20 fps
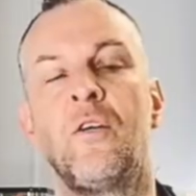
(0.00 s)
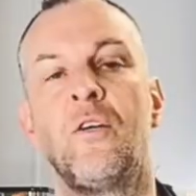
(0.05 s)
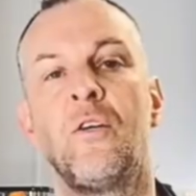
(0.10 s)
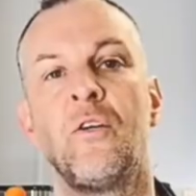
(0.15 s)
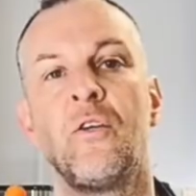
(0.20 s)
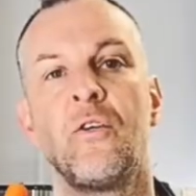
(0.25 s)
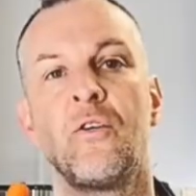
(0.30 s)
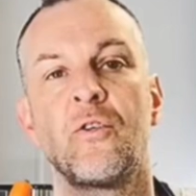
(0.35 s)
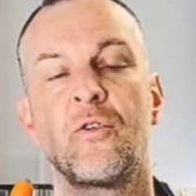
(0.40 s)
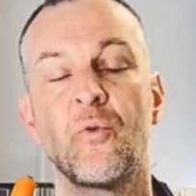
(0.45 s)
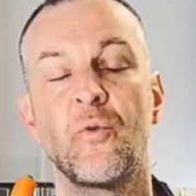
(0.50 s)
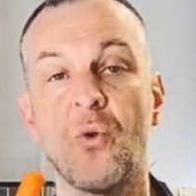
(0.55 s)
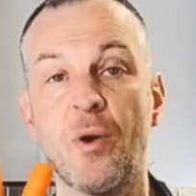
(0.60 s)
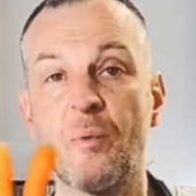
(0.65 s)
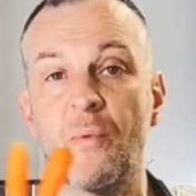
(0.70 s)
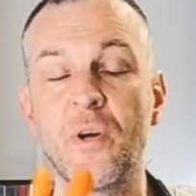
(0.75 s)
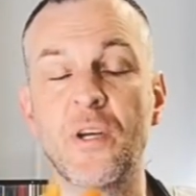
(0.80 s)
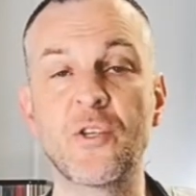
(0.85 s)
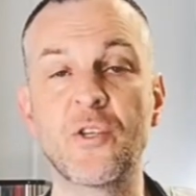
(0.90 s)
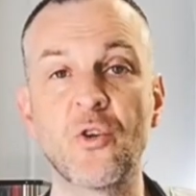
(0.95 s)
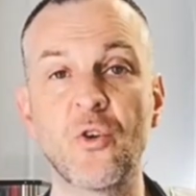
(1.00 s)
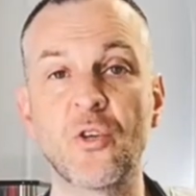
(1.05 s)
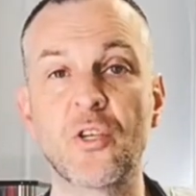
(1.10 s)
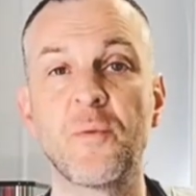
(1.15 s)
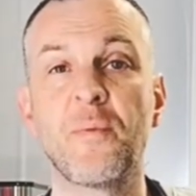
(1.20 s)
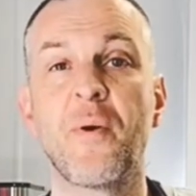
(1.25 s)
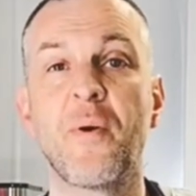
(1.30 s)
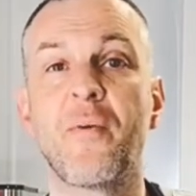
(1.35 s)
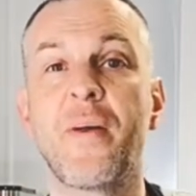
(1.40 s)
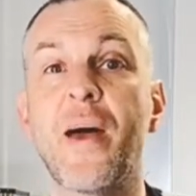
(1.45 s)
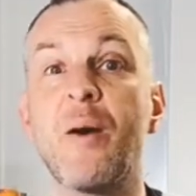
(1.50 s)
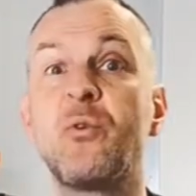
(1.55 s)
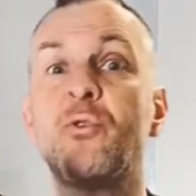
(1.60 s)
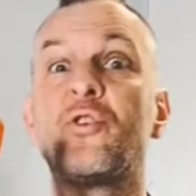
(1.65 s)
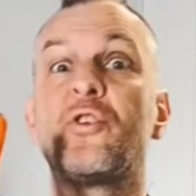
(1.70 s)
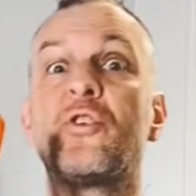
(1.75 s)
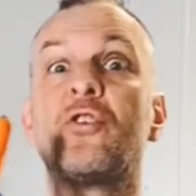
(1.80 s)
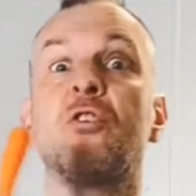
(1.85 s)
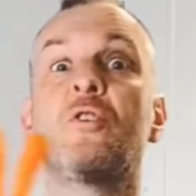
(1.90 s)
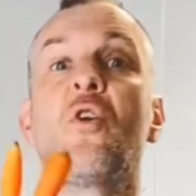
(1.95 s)
So what I want to talk to you about now is
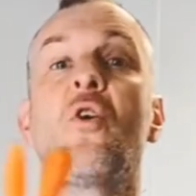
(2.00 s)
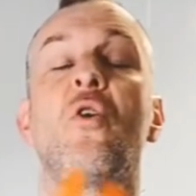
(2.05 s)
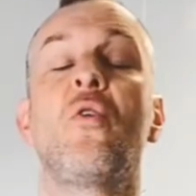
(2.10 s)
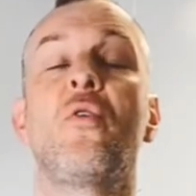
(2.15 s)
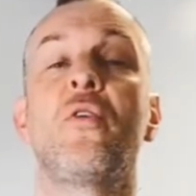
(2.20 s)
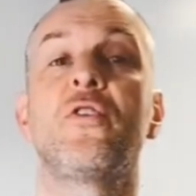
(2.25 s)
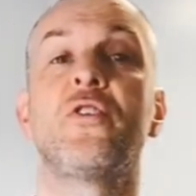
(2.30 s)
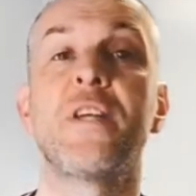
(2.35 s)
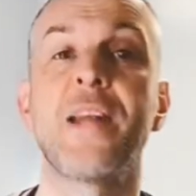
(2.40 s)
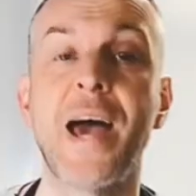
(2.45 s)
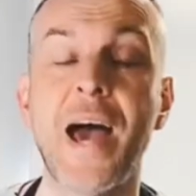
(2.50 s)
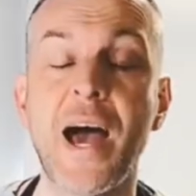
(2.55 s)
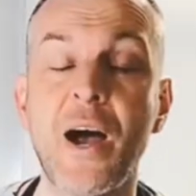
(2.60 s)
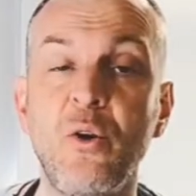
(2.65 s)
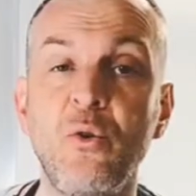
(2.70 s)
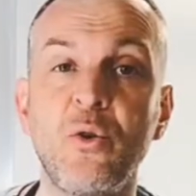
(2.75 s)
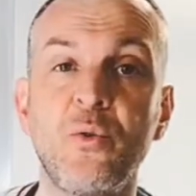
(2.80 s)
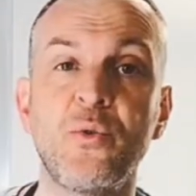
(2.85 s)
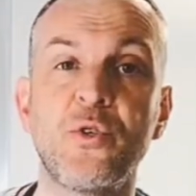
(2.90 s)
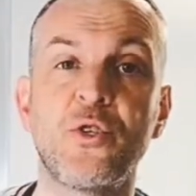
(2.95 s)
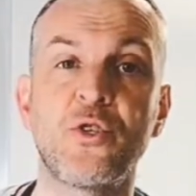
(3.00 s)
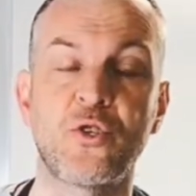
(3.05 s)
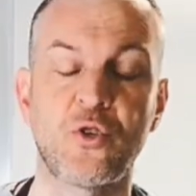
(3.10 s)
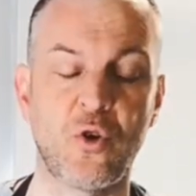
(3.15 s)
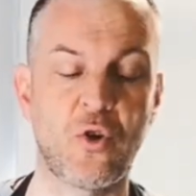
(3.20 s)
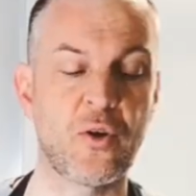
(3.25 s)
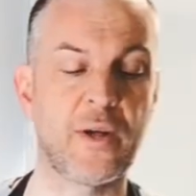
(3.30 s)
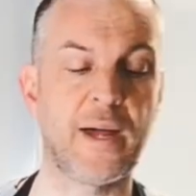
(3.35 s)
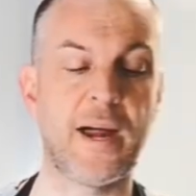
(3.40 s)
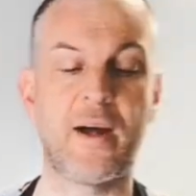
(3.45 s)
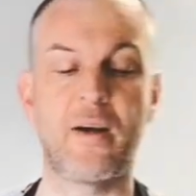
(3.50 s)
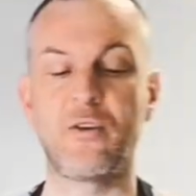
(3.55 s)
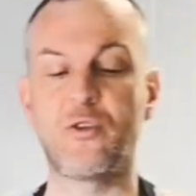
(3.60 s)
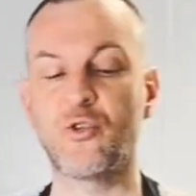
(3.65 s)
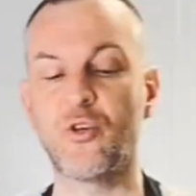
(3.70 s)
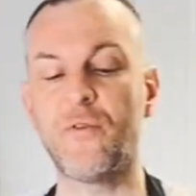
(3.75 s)
storage and how do we store carrots.